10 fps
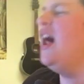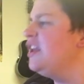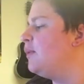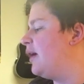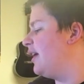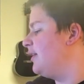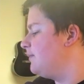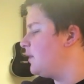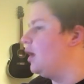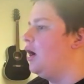Anyway,
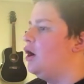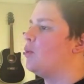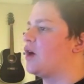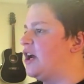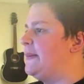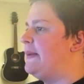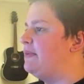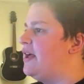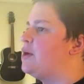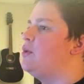we're gonna be
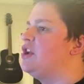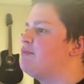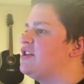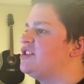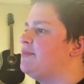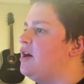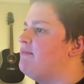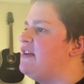playing Will You Press the Button.